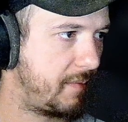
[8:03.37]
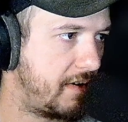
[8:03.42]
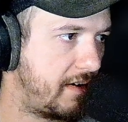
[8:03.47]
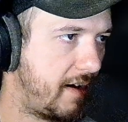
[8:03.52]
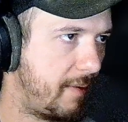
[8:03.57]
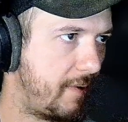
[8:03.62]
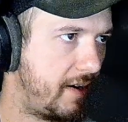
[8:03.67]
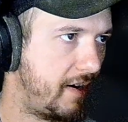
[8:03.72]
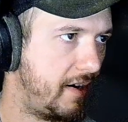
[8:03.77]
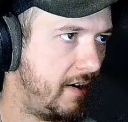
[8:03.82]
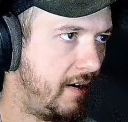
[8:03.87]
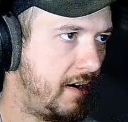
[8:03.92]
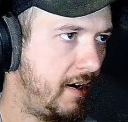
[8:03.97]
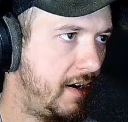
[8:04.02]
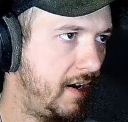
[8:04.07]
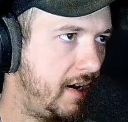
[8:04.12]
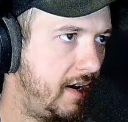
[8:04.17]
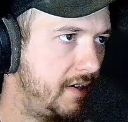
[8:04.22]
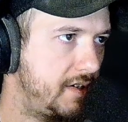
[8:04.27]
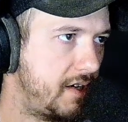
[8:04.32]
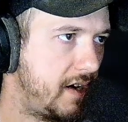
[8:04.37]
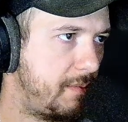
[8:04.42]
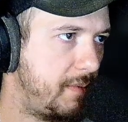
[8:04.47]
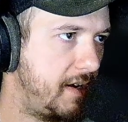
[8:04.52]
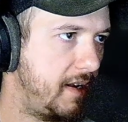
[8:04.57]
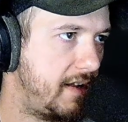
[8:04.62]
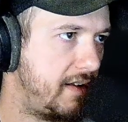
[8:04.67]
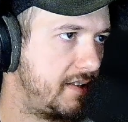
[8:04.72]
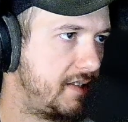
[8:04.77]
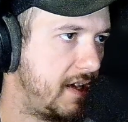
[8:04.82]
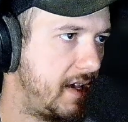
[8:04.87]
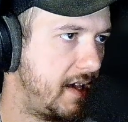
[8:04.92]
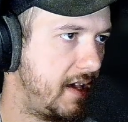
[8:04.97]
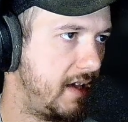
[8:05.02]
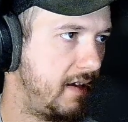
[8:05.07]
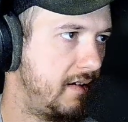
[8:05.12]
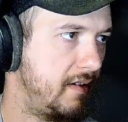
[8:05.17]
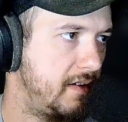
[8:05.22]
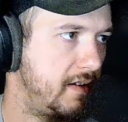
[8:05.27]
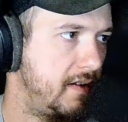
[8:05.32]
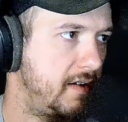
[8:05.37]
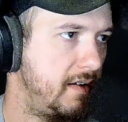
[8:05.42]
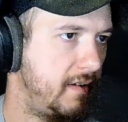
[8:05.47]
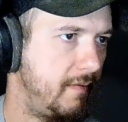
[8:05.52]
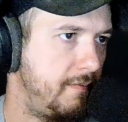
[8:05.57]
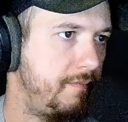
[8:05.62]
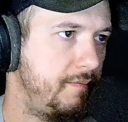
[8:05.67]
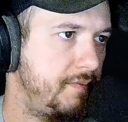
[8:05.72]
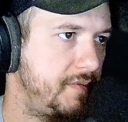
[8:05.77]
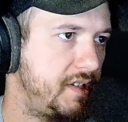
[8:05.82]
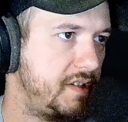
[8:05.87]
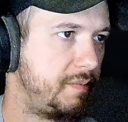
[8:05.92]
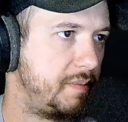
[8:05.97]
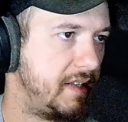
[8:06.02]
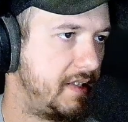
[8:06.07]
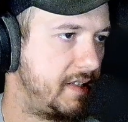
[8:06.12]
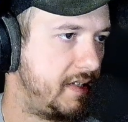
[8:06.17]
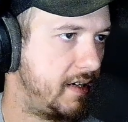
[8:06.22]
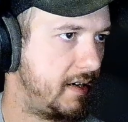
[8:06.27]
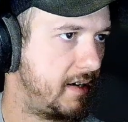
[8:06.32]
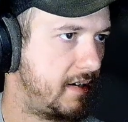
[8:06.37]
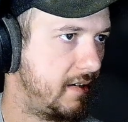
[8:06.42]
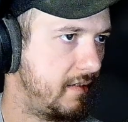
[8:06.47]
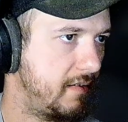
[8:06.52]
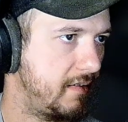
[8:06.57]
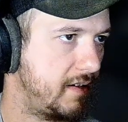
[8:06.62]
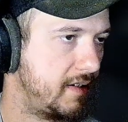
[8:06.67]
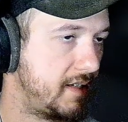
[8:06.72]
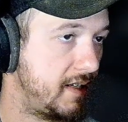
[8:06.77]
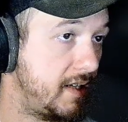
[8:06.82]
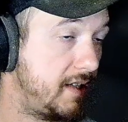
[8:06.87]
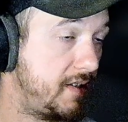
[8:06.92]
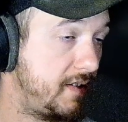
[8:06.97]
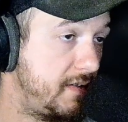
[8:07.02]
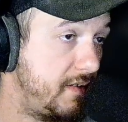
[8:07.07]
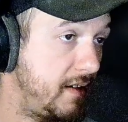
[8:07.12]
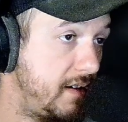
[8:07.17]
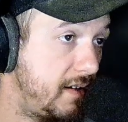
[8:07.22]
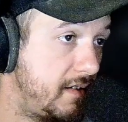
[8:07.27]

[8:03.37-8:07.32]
be a lot better. Charred meat, I'd say just B tier because it does.